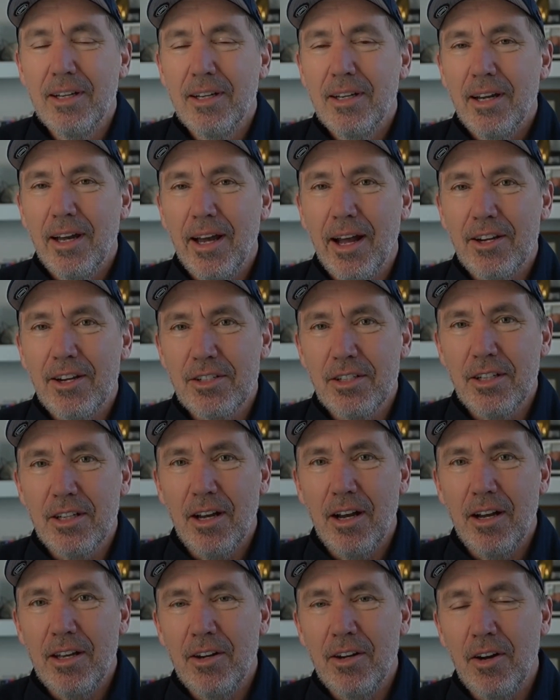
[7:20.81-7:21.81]

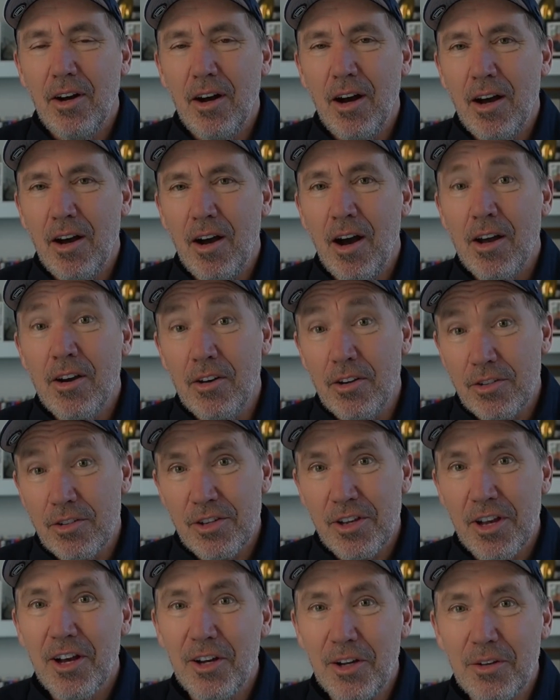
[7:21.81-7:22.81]
actually. On
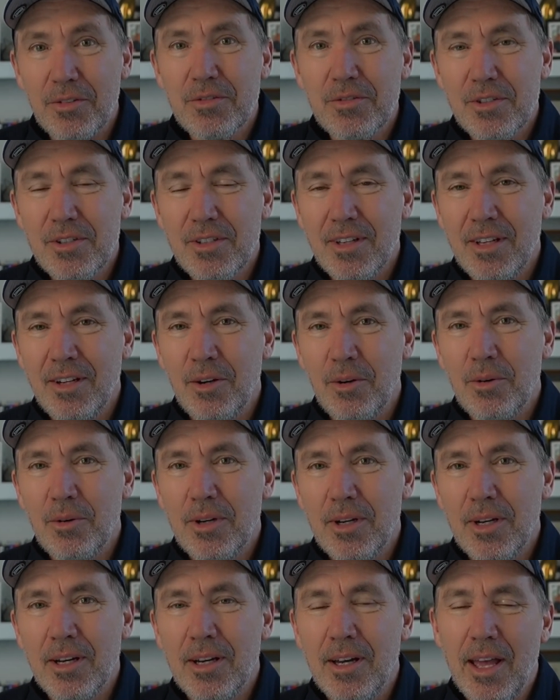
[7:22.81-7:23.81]
ourselves.
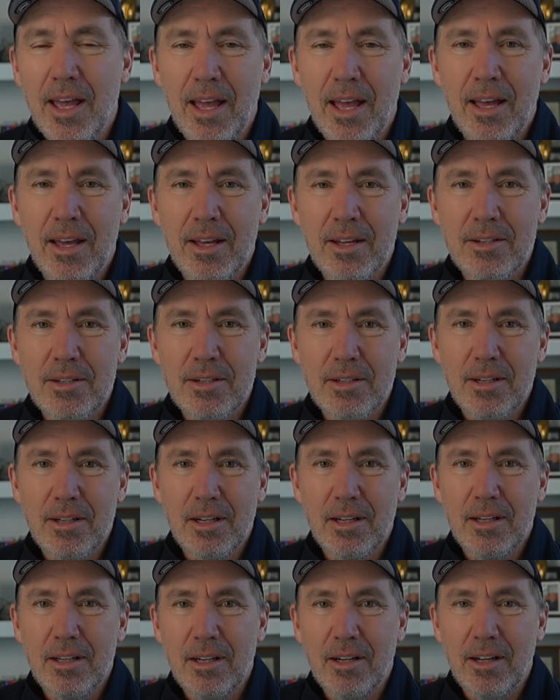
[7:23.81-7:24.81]
And
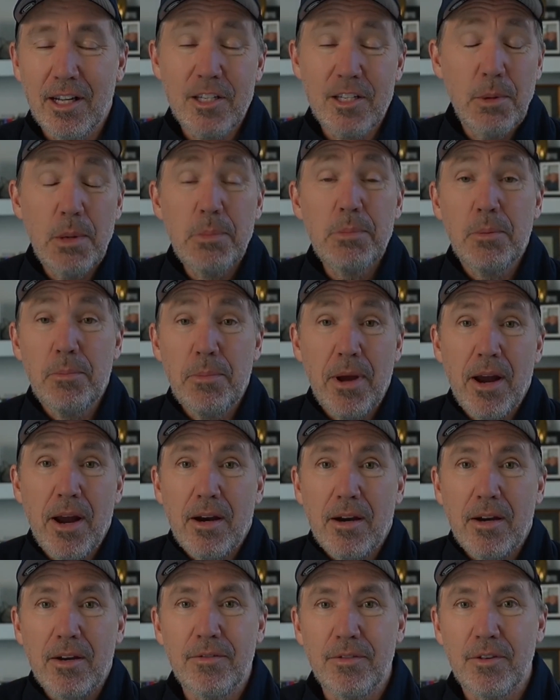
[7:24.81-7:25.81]
let's be
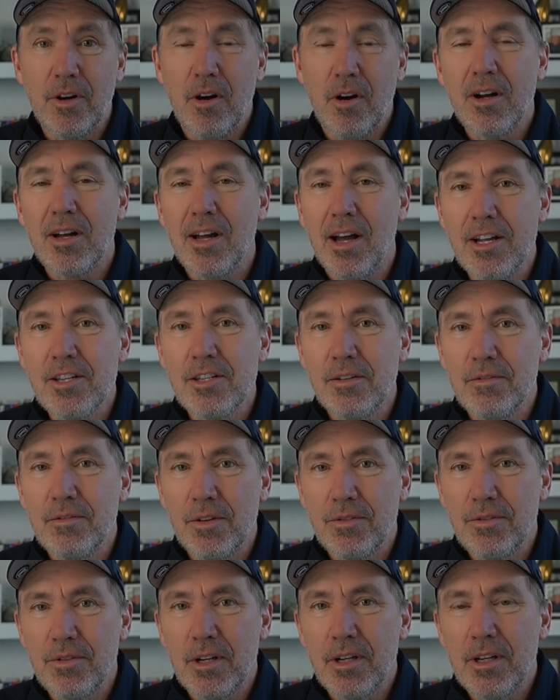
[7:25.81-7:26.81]
prepared for all kinds of
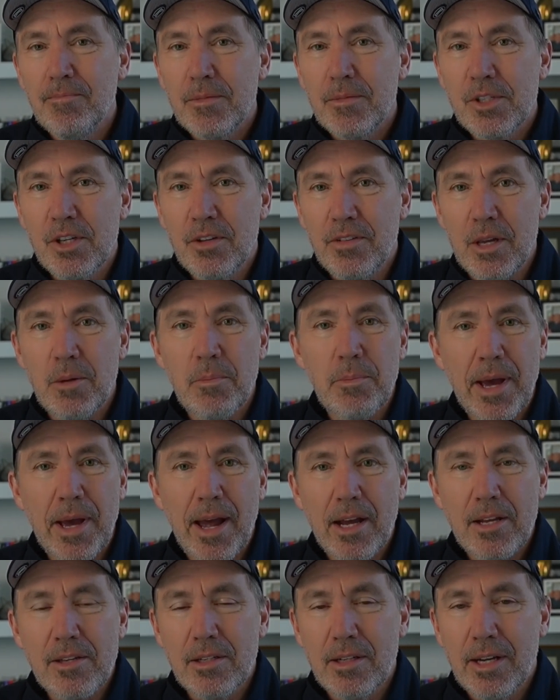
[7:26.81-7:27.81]
different sort of
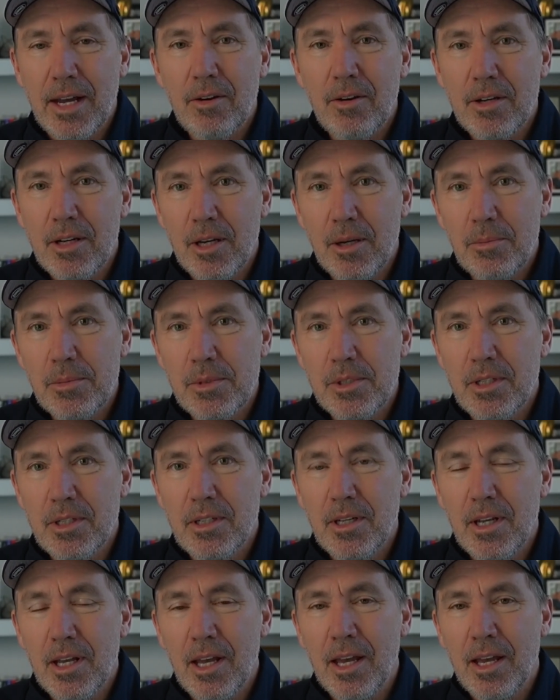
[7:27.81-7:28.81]
impacts and outcomes.
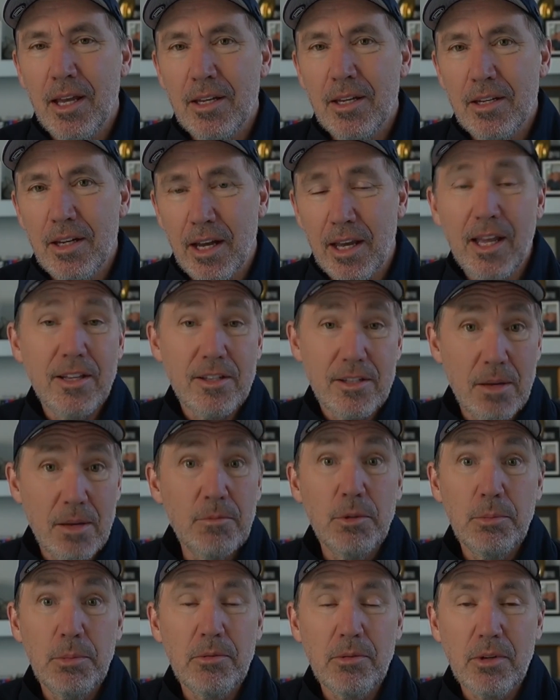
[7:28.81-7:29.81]
And again, some
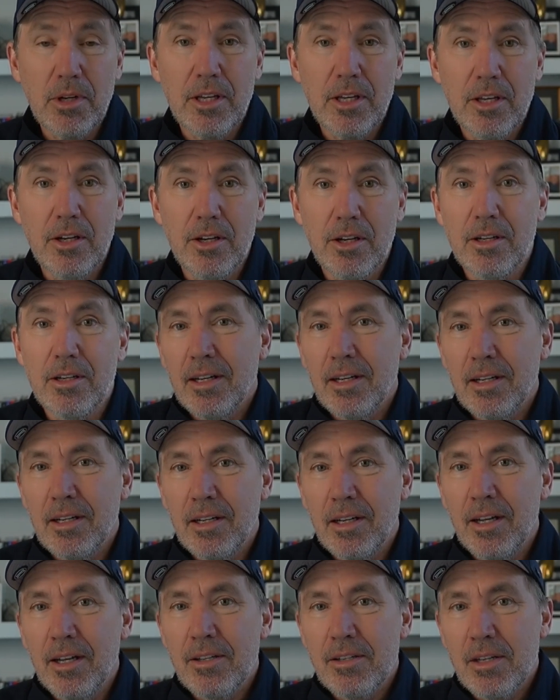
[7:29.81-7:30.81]
will be really good,
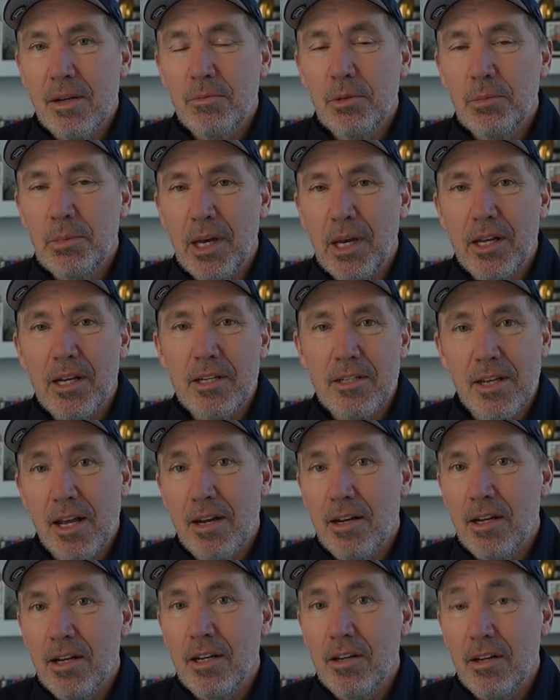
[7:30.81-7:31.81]
and some will be
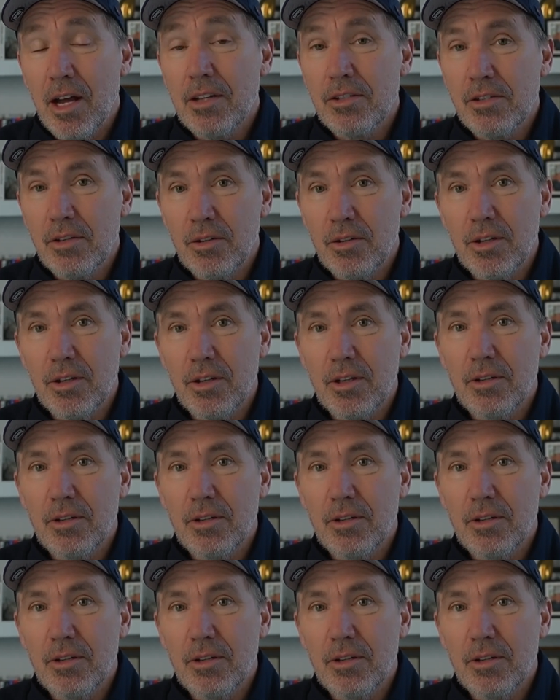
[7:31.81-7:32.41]
unattended and not so good.